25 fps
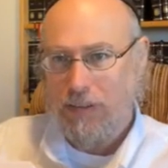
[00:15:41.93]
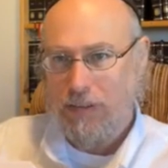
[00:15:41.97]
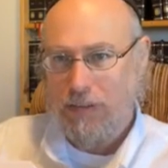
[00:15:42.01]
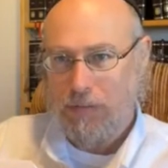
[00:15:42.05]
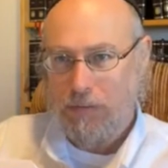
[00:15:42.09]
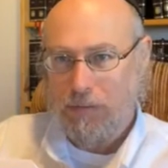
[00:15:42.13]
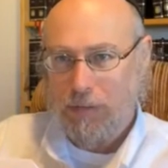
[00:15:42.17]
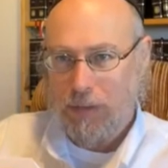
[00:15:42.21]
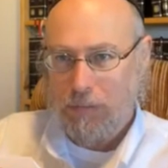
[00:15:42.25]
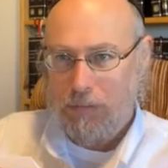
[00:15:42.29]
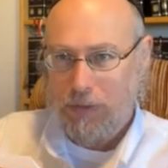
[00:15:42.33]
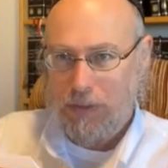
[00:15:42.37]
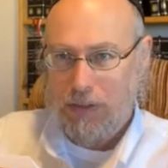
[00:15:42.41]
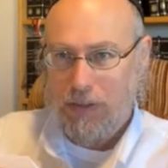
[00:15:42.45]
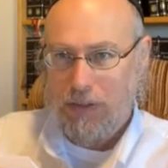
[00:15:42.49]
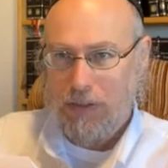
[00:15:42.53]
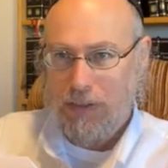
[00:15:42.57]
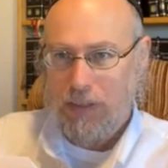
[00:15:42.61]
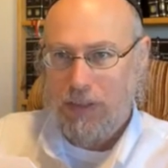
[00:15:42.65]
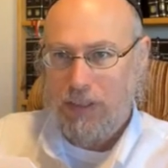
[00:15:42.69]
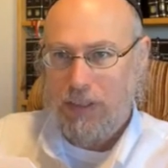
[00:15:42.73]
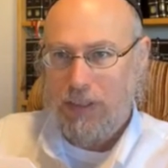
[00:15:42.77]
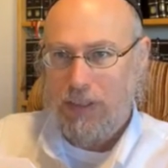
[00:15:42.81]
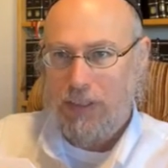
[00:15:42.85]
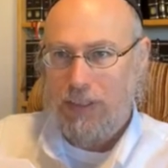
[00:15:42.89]
Remember?
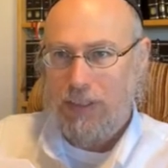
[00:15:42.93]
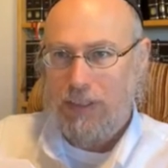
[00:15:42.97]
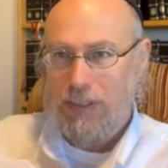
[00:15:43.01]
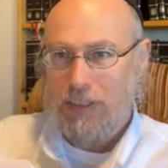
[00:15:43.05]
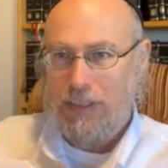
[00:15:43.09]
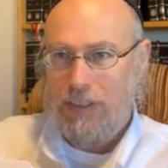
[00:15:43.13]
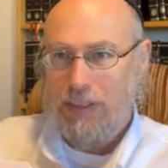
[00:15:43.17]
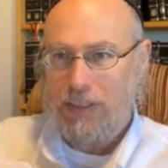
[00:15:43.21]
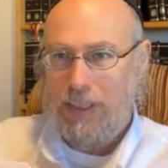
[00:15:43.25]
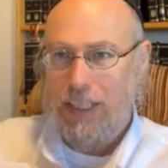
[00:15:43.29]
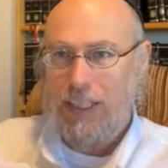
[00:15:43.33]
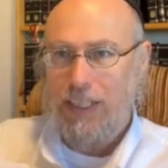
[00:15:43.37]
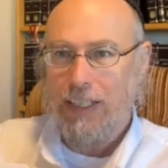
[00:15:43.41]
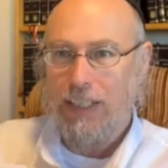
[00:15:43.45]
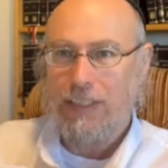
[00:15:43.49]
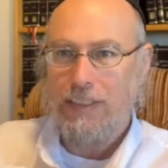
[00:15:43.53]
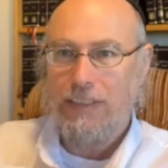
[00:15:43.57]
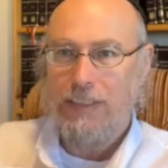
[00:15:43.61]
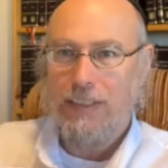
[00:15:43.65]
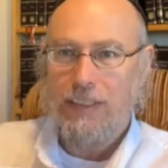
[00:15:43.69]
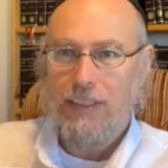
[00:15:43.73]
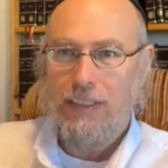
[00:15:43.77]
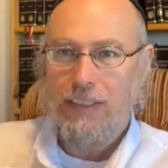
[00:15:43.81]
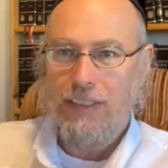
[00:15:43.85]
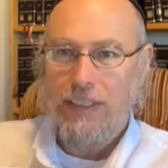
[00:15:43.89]
It says,
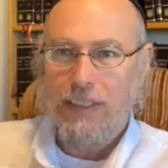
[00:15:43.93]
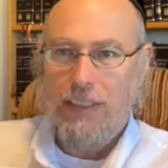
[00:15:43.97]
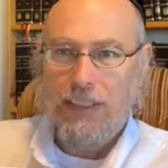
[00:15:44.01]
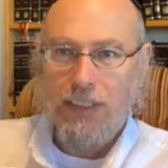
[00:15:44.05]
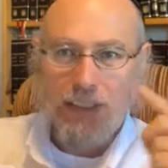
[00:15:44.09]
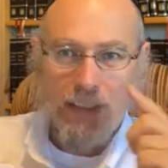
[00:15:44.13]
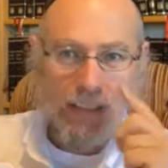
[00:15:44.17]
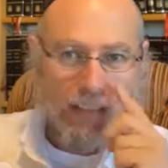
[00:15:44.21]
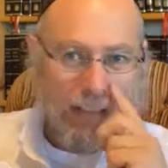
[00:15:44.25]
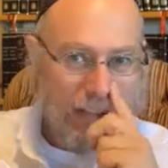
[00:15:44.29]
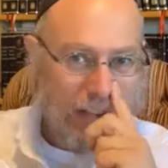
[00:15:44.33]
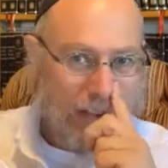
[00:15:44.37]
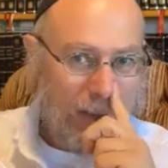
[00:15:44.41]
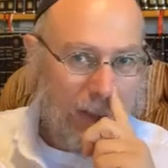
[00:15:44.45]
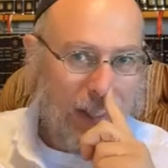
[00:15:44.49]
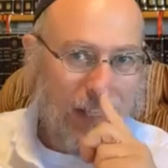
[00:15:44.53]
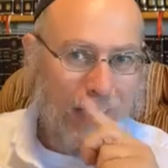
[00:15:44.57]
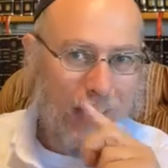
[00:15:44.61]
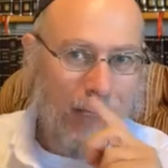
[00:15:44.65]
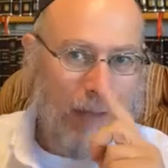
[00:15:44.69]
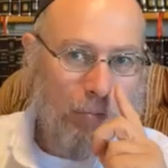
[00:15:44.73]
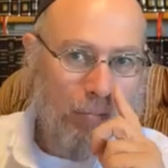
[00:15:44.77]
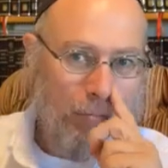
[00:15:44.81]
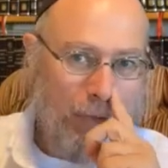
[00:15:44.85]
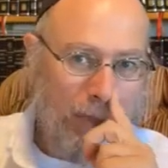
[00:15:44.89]

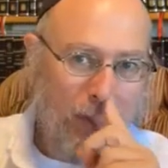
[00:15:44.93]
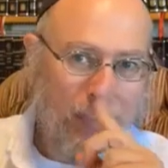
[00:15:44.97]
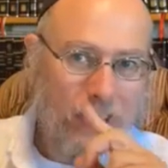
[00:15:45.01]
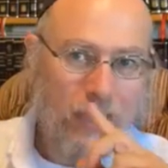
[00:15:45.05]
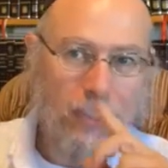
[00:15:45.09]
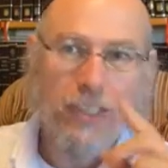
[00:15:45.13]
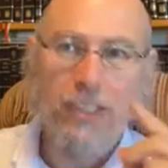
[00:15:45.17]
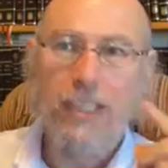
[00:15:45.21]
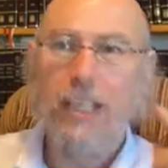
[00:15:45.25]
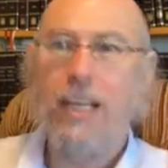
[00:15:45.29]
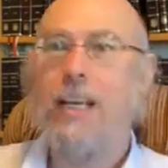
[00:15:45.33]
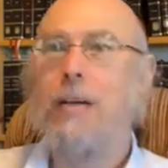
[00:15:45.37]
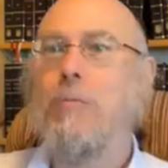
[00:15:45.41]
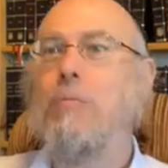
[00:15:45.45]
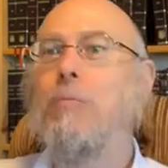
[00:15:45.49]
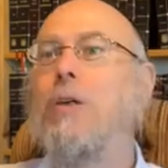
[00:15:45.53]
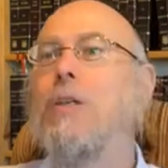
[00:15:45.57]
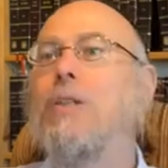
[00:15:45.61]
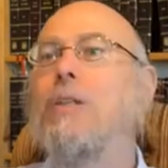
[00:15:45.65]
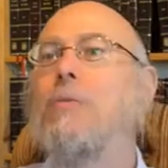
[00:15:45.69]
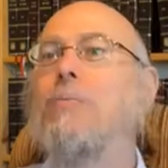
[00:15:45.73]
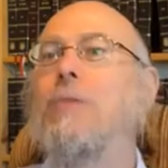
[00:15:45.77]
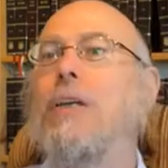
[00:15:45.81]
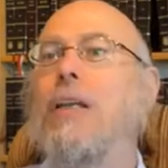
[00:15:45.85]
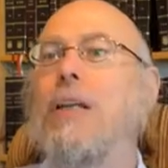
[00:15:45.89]

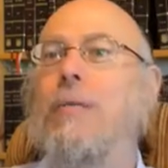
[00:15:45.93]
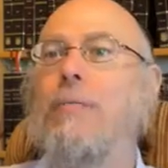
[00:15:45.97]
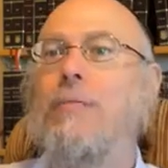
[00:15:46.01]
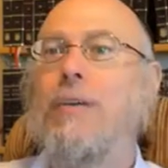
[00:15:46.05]
mm-hmm.